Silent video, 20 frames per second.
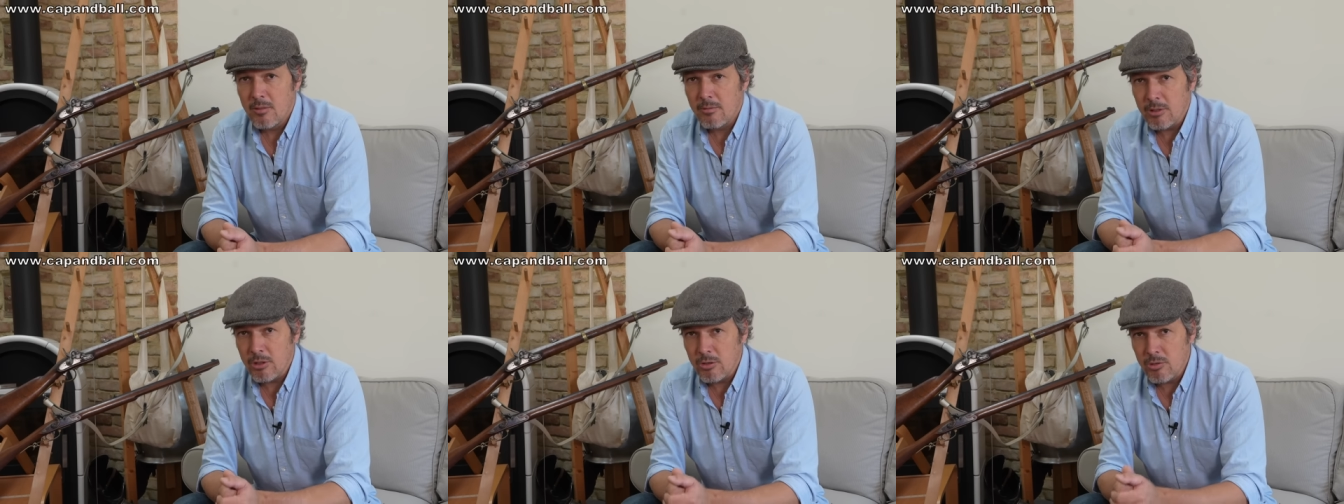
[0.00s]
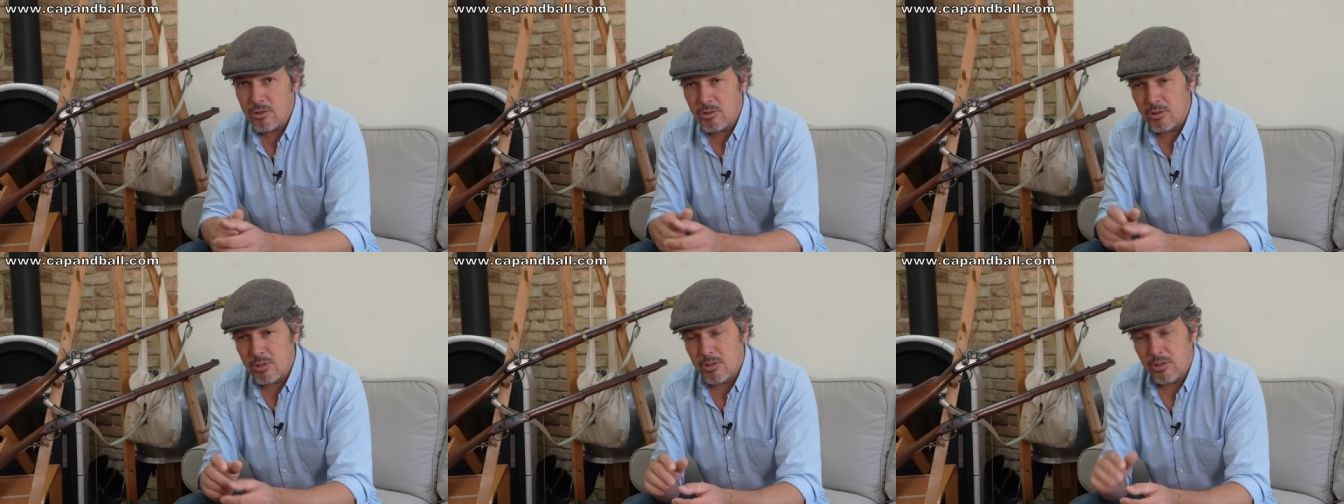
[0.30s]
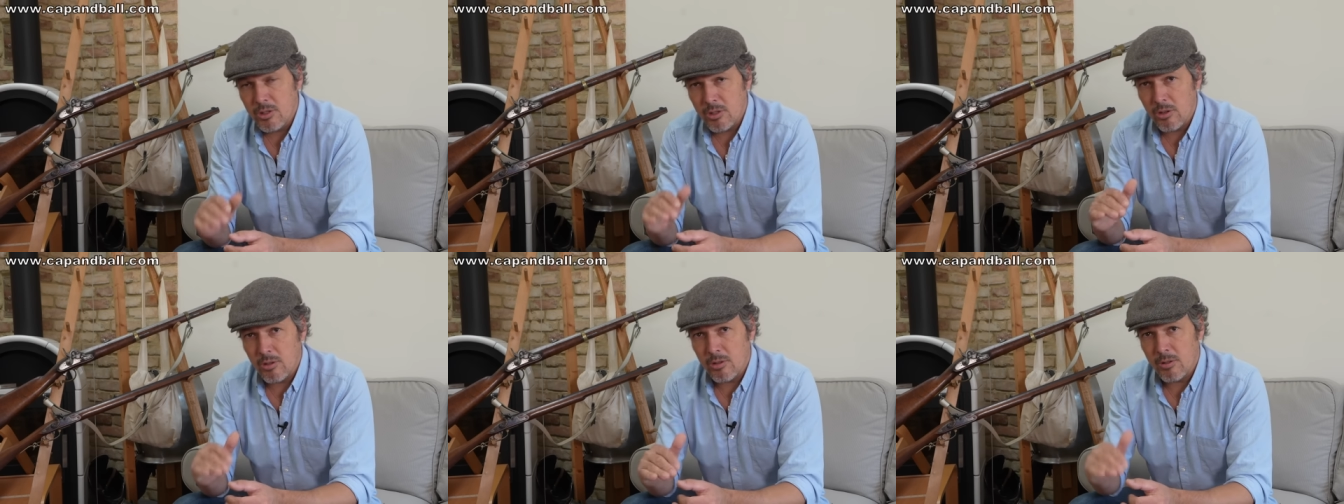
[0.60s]
we usually
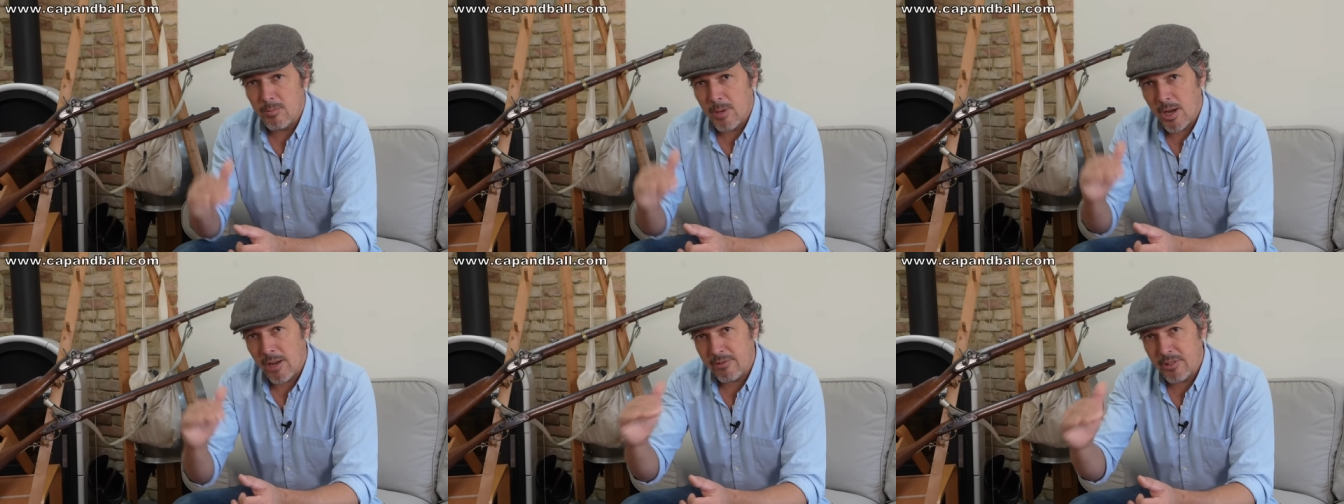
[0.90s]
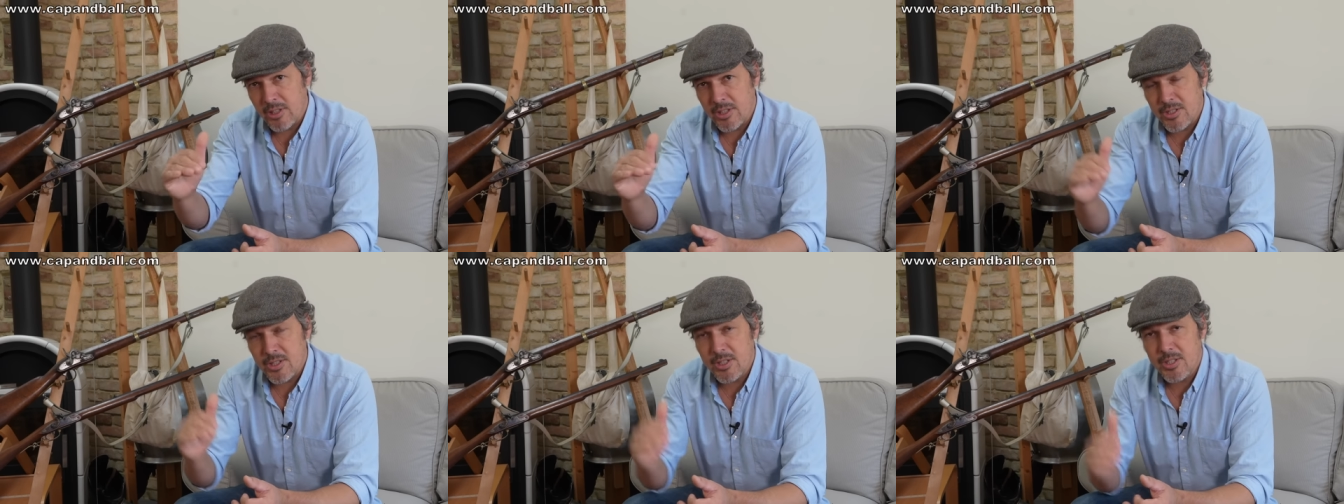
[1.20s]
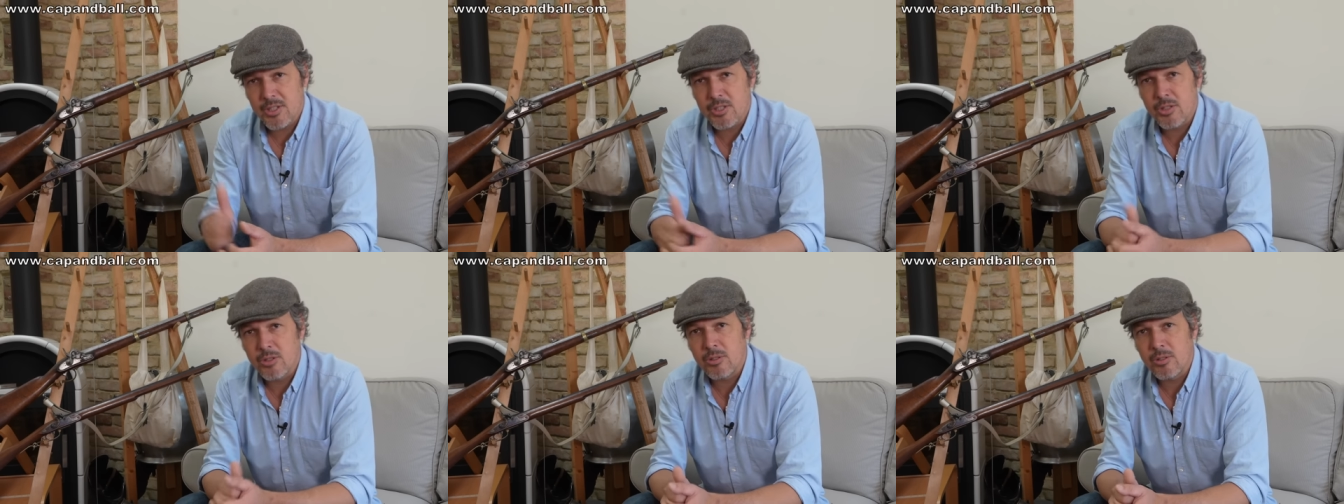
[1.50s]
go above this.
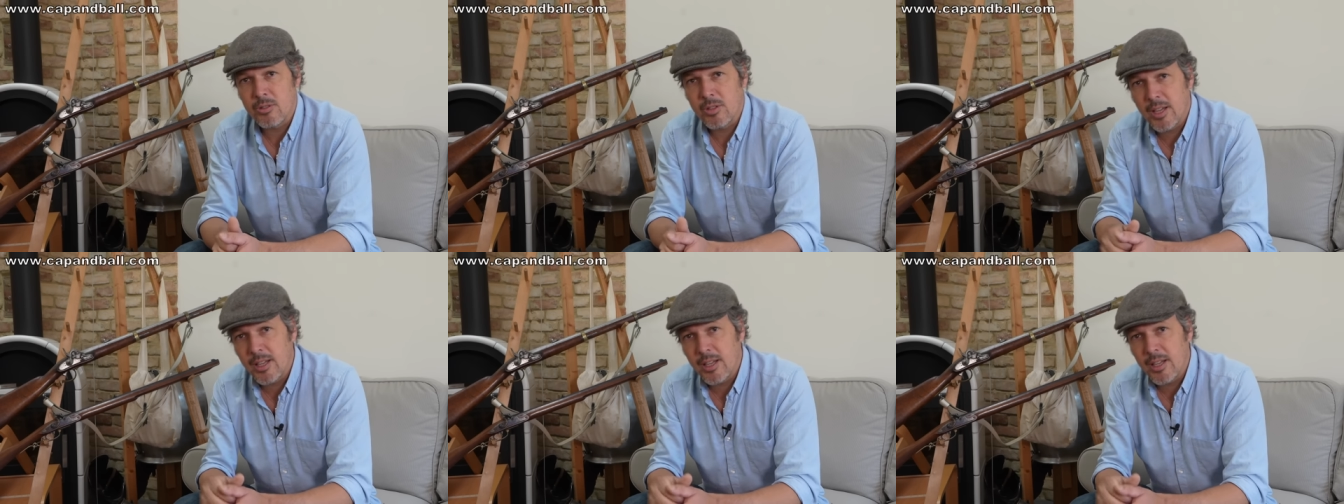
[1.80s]
So